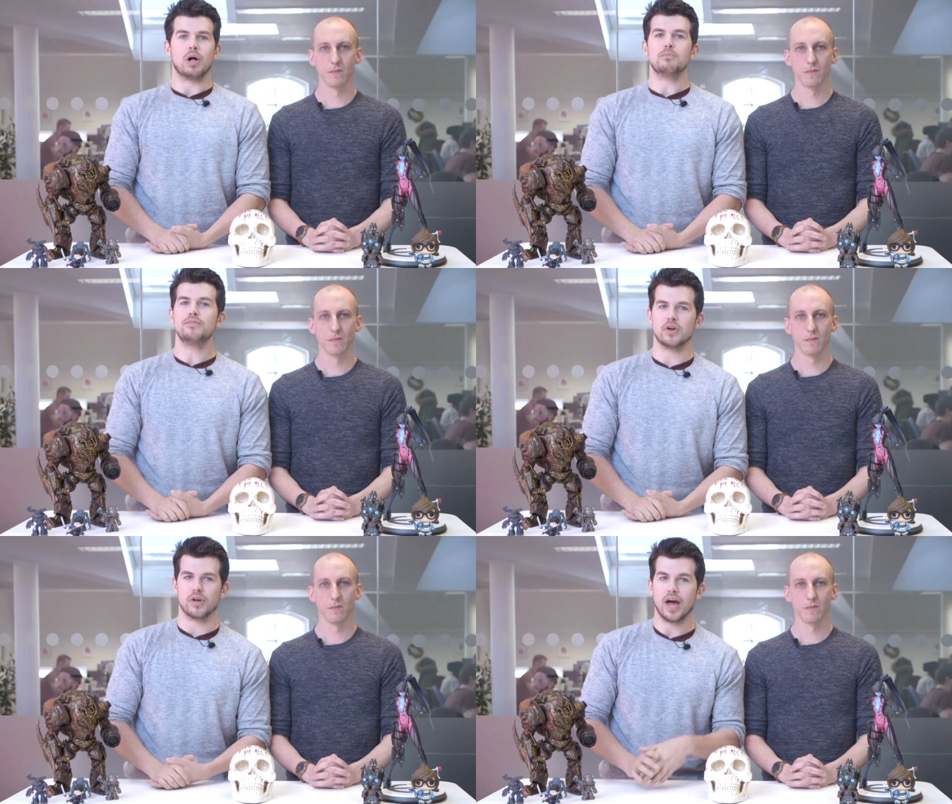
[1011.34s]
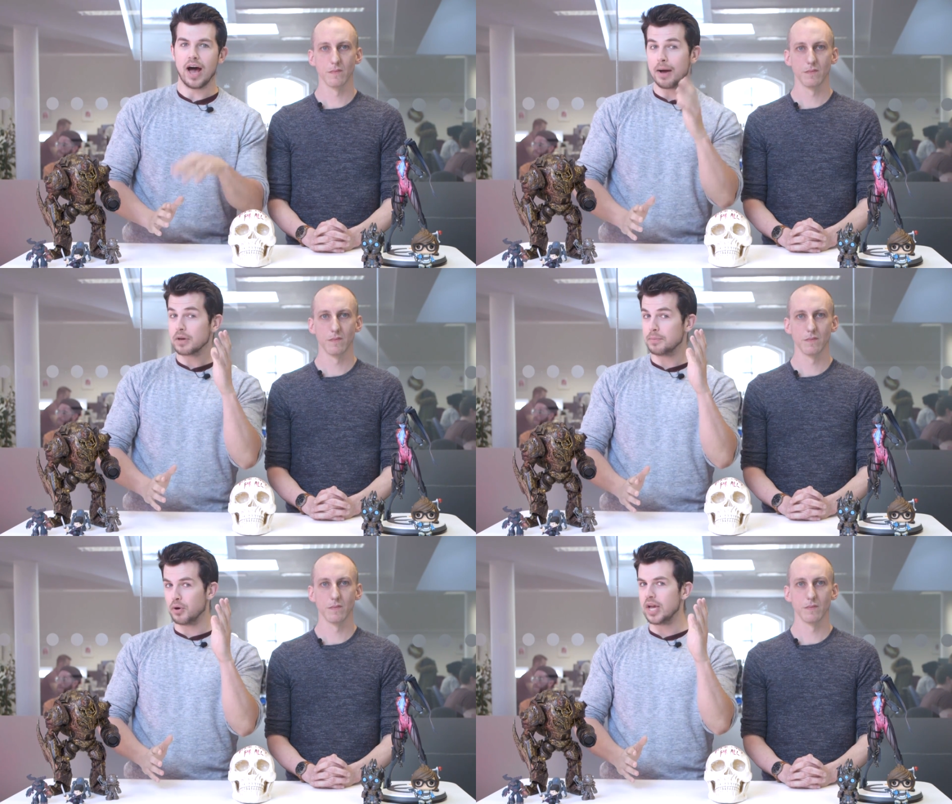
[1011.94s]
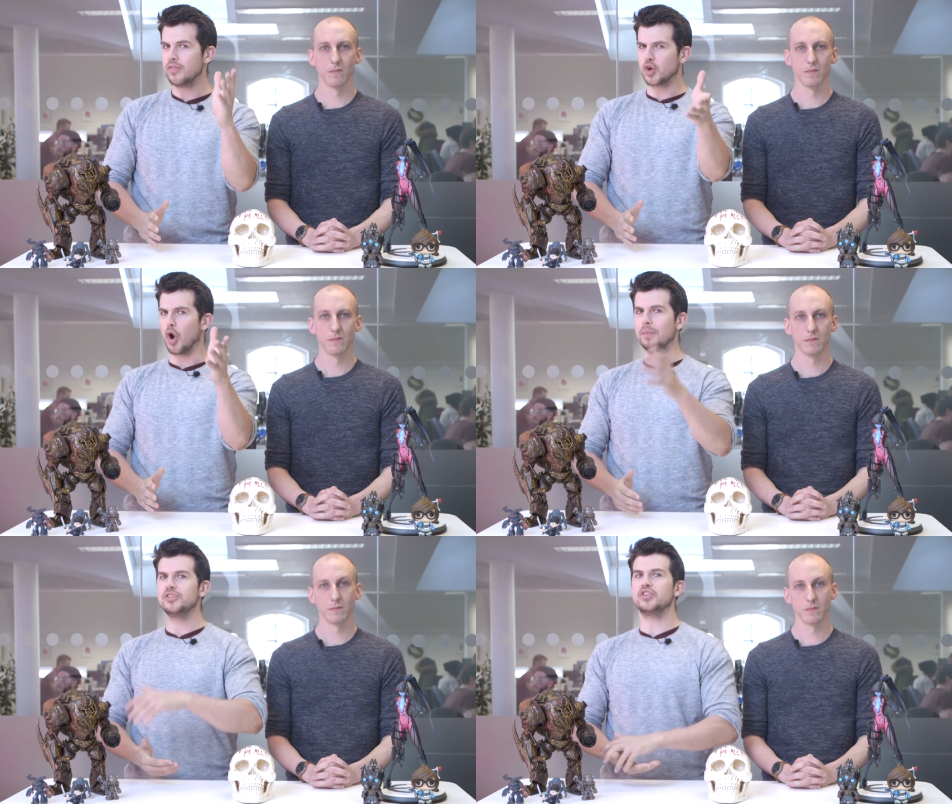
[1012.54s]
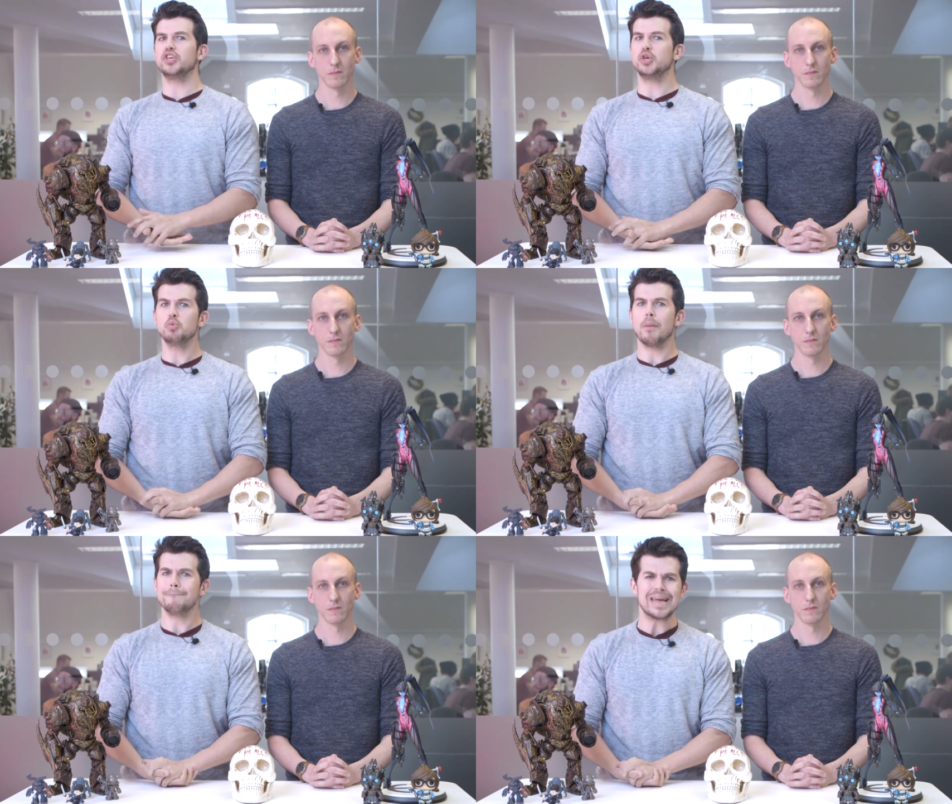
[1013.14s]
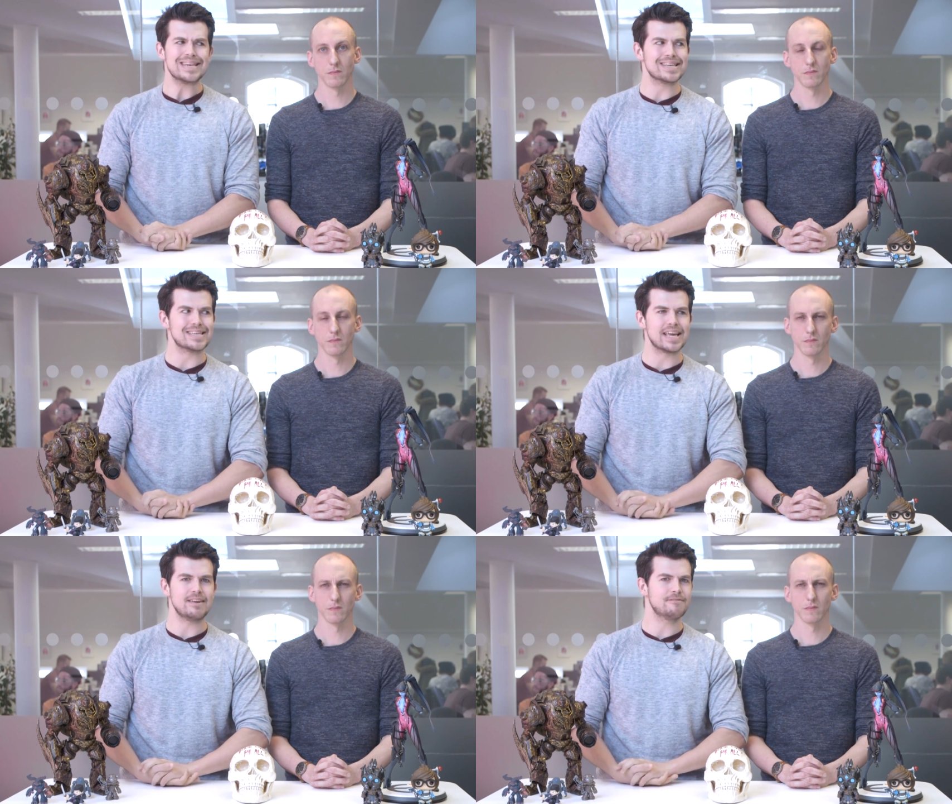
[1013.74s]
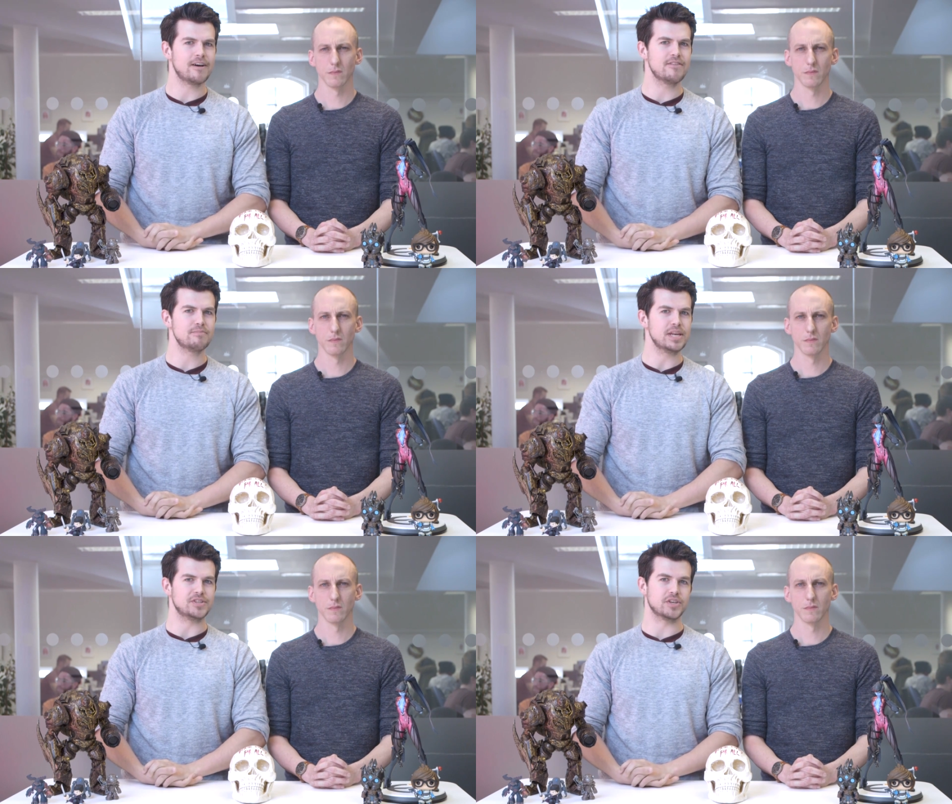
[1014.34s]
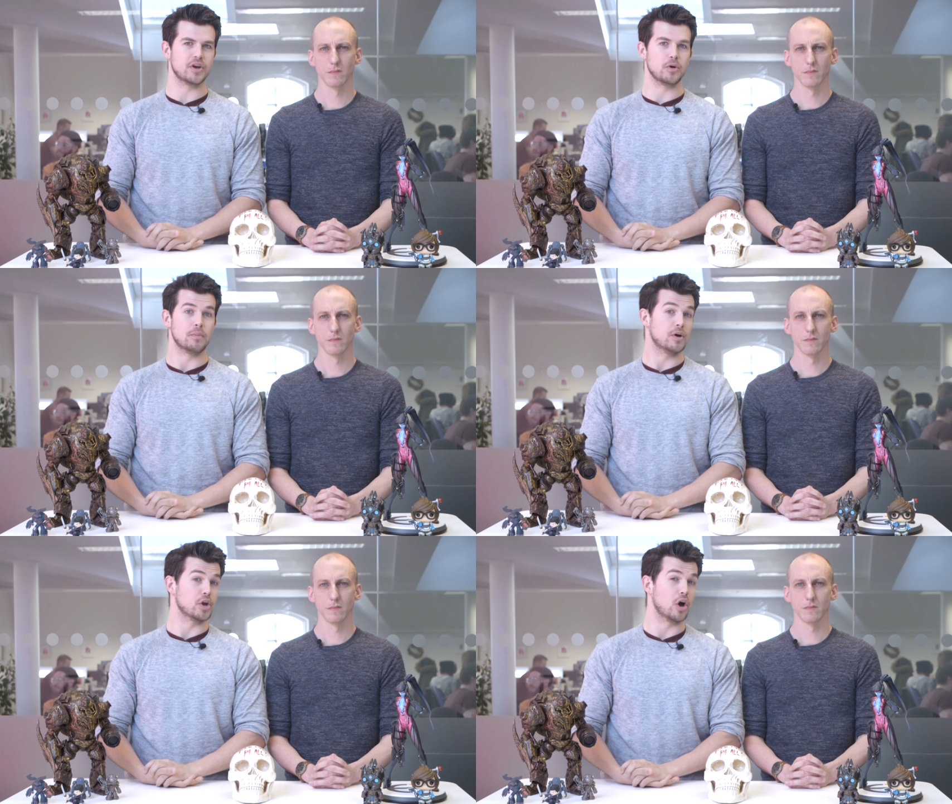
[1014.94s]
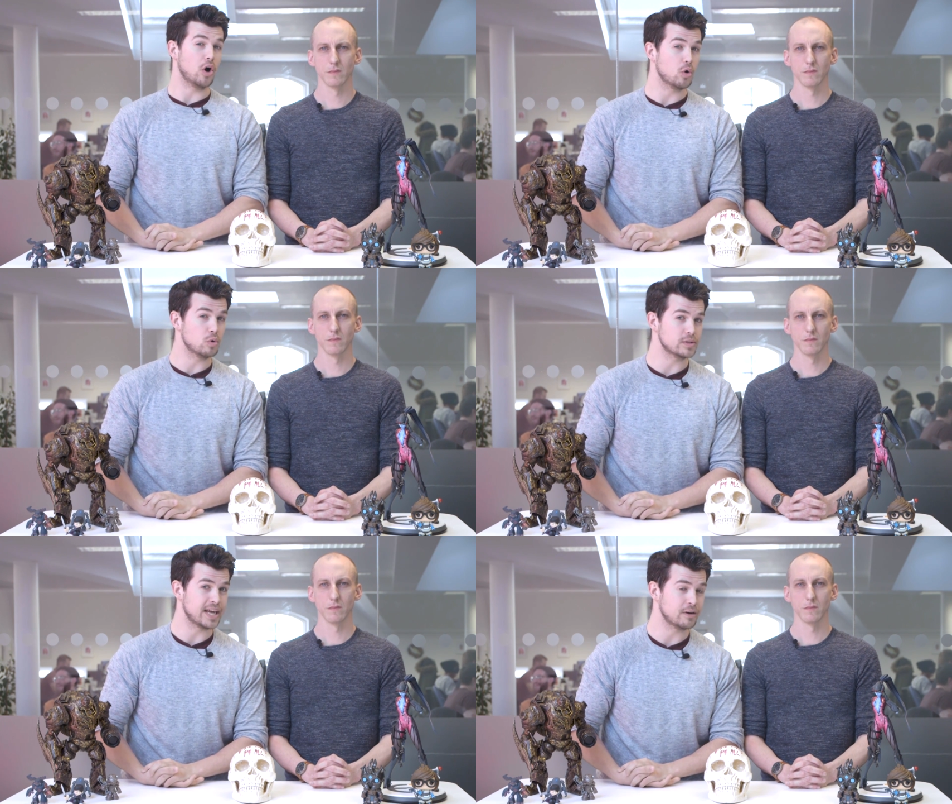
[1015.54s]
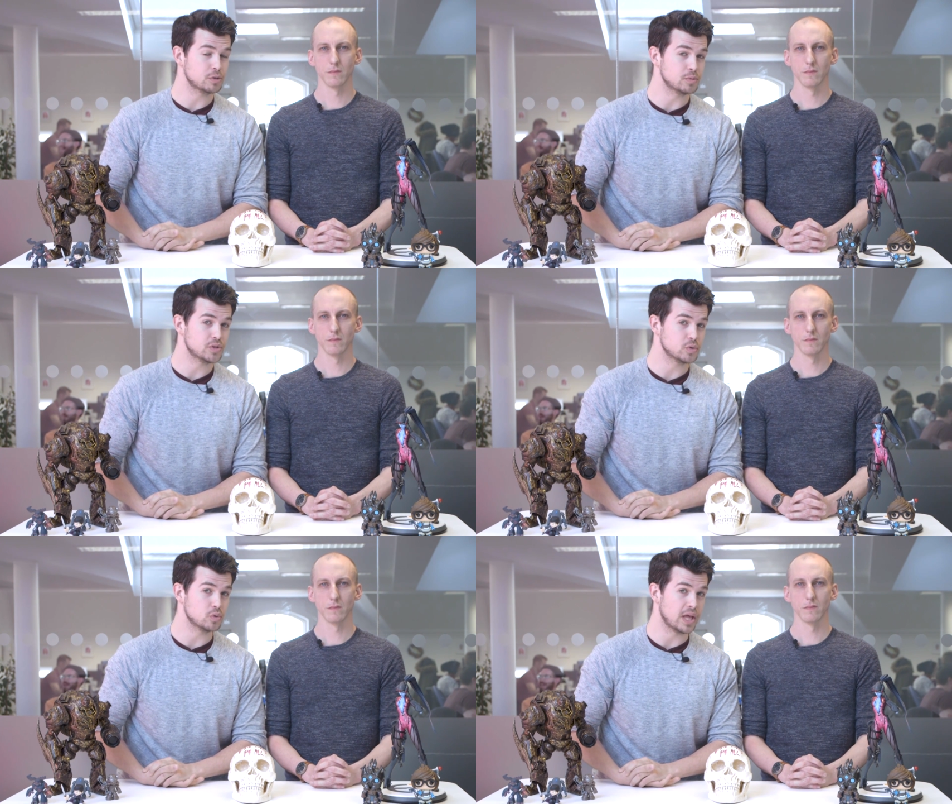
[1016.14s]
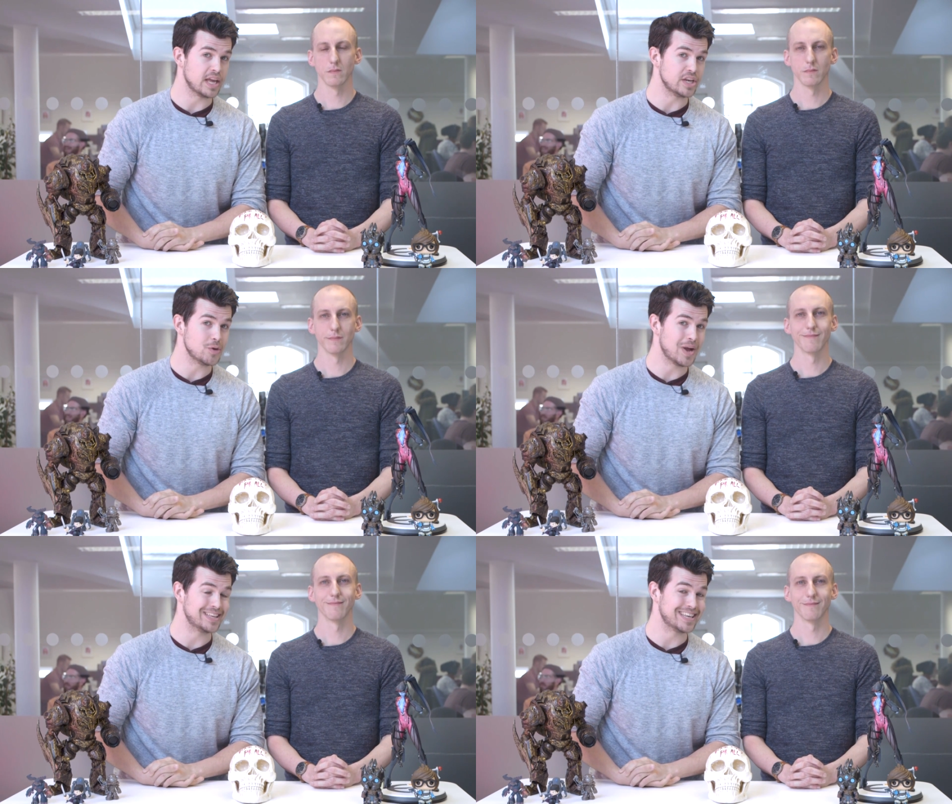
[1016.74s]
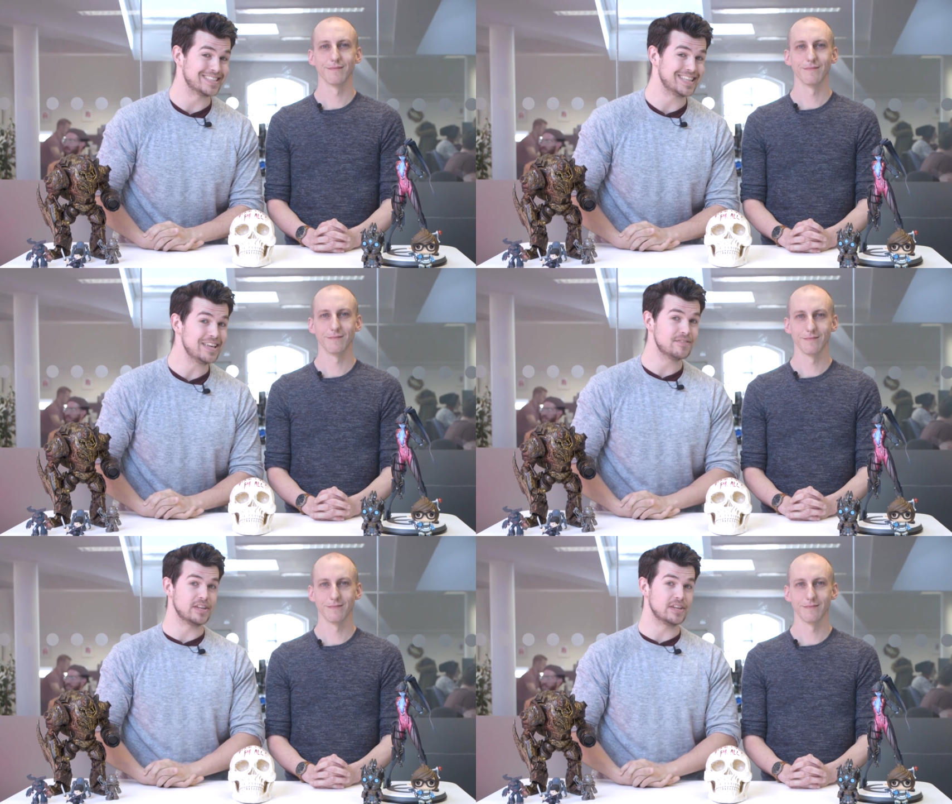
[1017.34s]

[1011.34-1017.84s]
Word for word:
Speaker 1: well, moving on, I- am going to put in the comments that you were meant to say five minutes ago on our old How to Install a New SSD